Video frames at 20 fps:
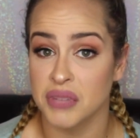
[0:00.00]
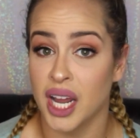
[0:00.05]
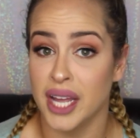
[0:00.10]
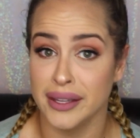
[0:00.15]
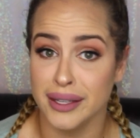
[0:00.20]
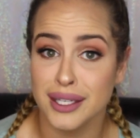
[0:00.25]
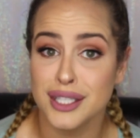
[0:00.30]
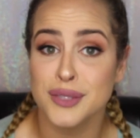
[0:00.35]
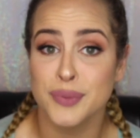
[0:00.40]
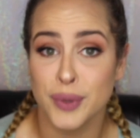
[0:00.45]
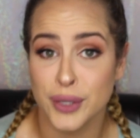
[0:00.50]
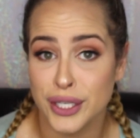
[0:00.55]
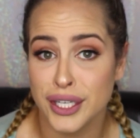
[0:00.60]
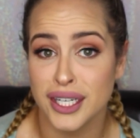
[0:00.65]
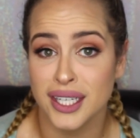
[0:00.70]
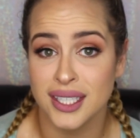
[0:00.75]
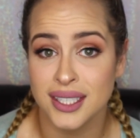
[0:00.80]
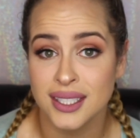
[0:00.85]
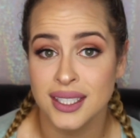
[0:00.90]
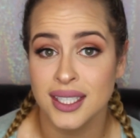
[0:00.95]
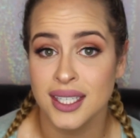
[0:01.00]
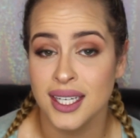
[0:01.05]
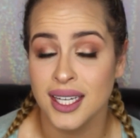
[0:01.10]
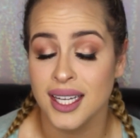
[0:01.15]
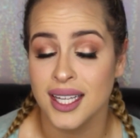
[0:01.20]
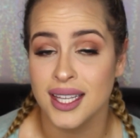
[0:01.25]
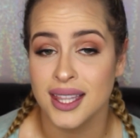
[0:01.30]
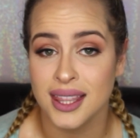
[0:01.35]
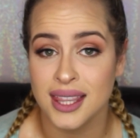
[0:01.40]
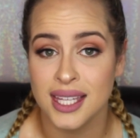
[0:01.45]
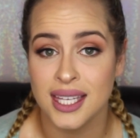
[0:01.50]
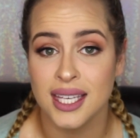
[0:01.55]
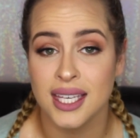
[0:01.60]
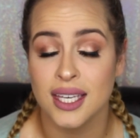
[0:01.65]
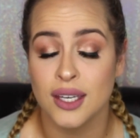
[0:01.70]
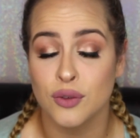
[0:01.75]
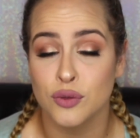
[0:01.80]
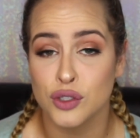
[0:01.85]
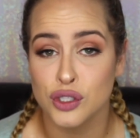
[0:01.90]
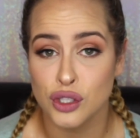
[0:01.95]
I think it's pretty good.
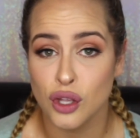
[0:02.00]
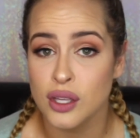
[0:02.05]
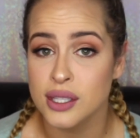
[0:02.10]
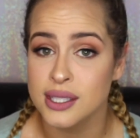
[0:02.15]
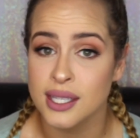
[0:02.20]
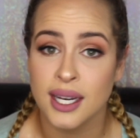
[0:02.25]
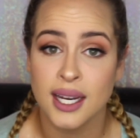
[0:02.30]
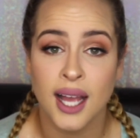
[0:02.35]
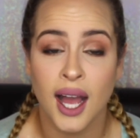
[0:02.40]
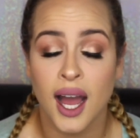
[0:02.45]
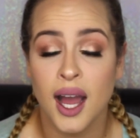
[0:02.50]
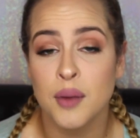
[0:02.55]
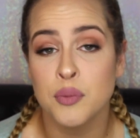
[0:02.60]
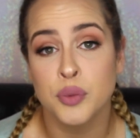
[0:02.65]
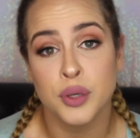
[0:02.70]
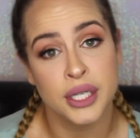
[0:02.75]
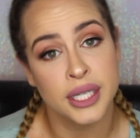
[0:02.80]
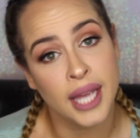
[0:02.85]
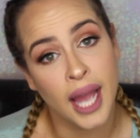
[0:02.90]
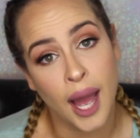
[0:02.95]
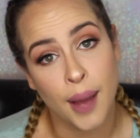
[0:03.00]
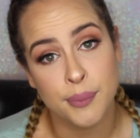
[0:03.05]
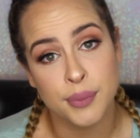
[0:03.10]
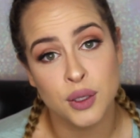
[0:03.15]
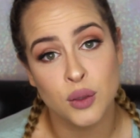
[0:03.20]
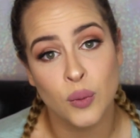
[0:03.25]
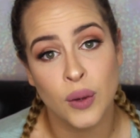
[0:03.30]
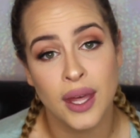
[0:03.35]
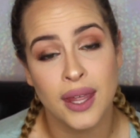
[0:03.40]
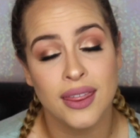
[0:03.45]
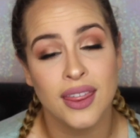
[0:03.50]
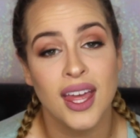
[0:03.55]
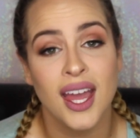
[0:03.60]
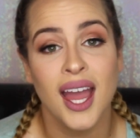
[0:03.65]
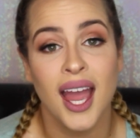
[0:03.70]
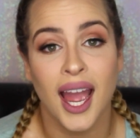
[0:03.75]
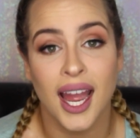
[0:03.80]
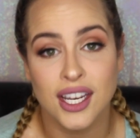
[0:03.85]
The results that I got, I'm pretty happy with.